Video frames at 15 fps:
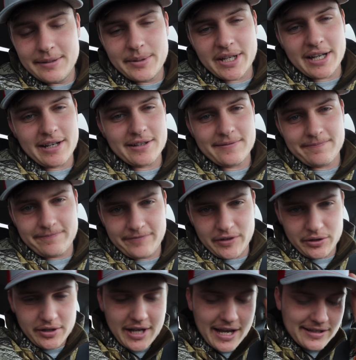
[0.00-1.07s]
let me kind of
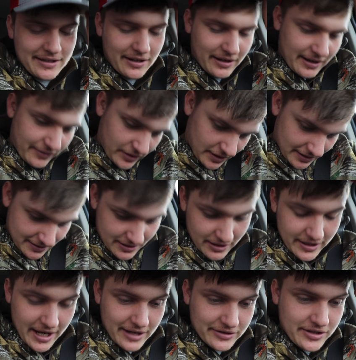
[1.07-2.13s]
fill you guys in on everything that's
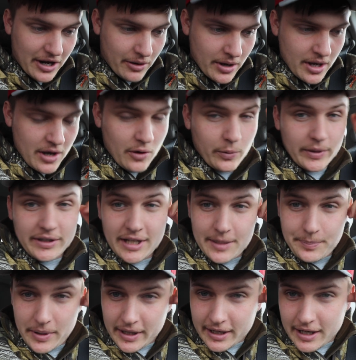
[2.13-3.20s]
gone down. So we
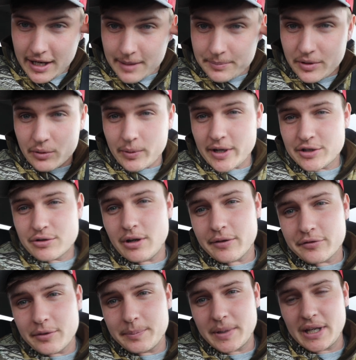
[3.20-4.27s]
did pick up the red truck
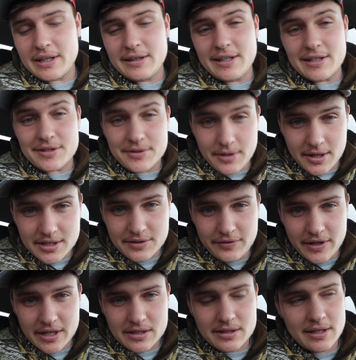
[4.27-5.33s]
from getting the exhaust
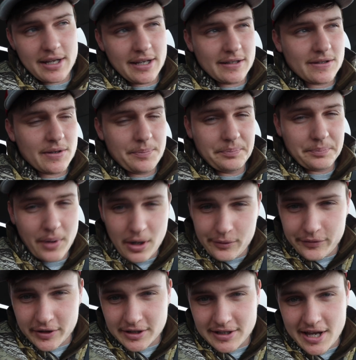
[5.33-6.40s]
fixed. It's
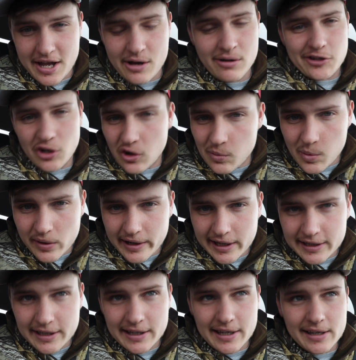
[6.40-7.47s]
perfect now, no more
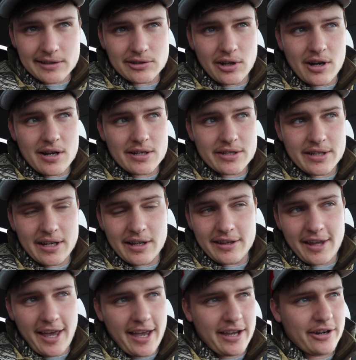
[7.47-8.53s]
hanging exhaust.
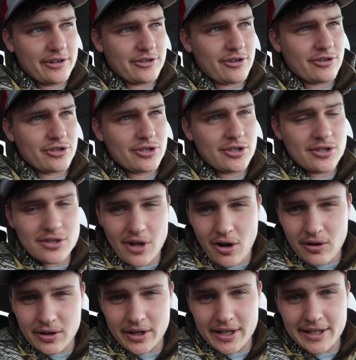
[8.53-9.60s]
The hangers are
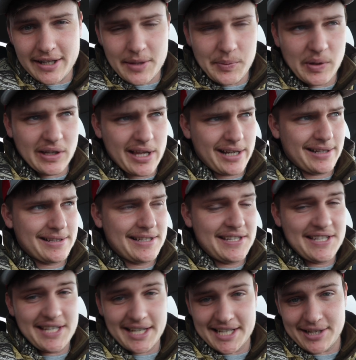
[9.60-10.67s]
solid, and they put like
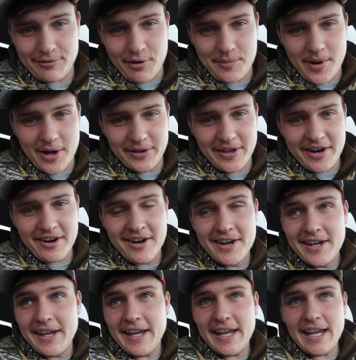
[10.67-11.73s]
6 of them on there,
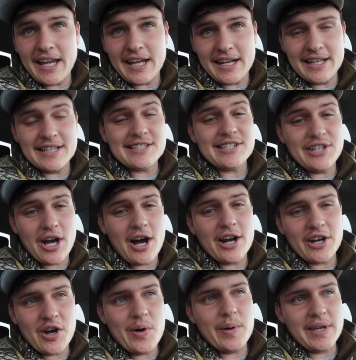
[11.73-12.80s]
and it's
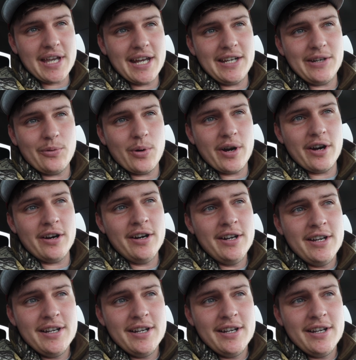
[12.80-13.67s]
not going anywhere.